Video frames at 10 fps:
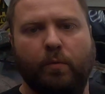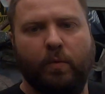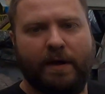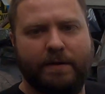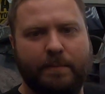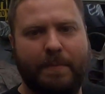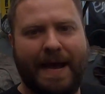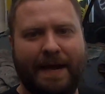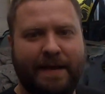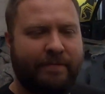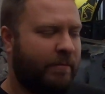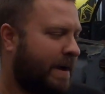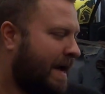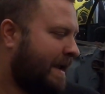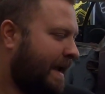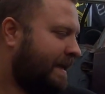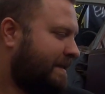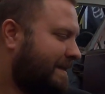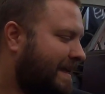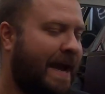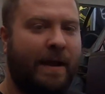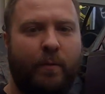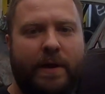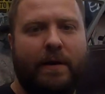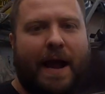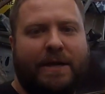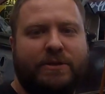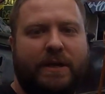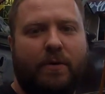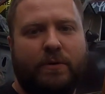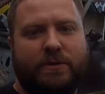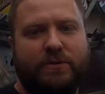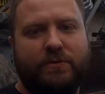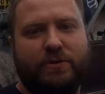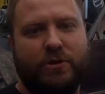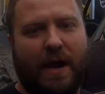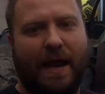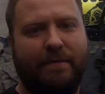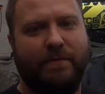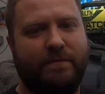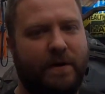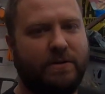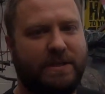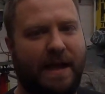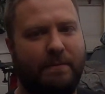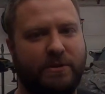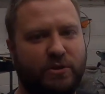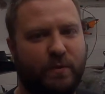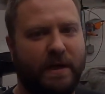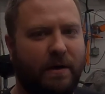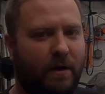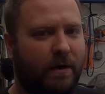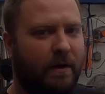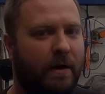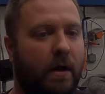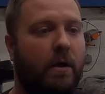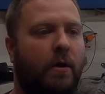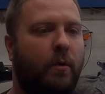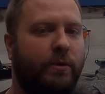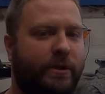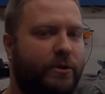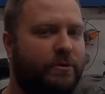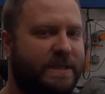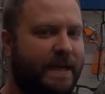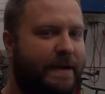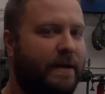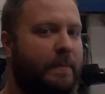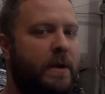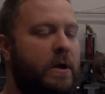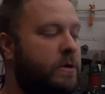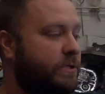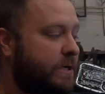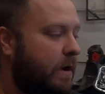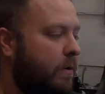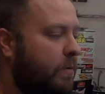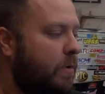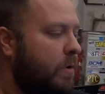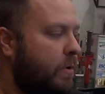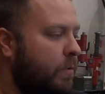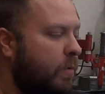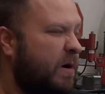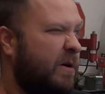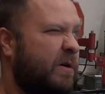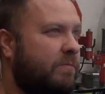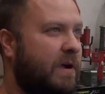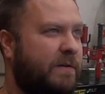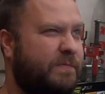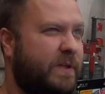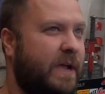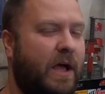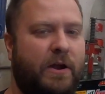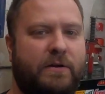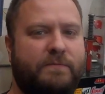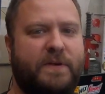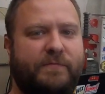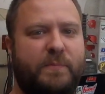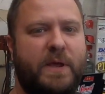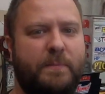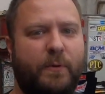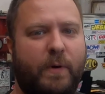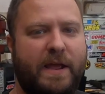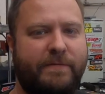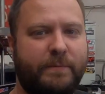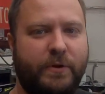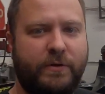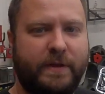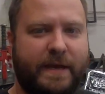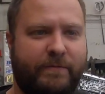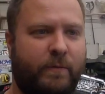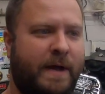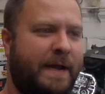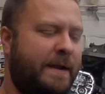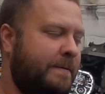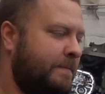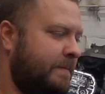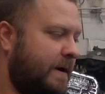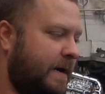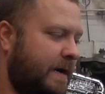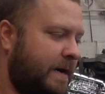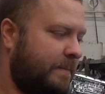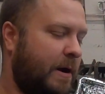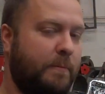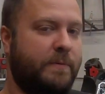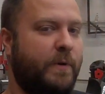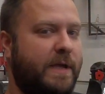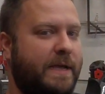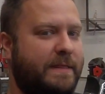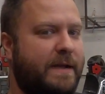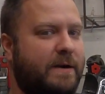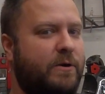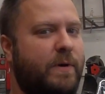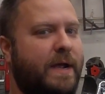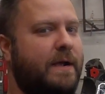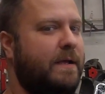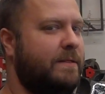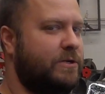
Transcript: Welcome back, everybody, and today we are actually going to the track for the first time with the twin car with the new setup. So we're roughly 150 people away from doing the giveaway. I'm hoping we can get there quick.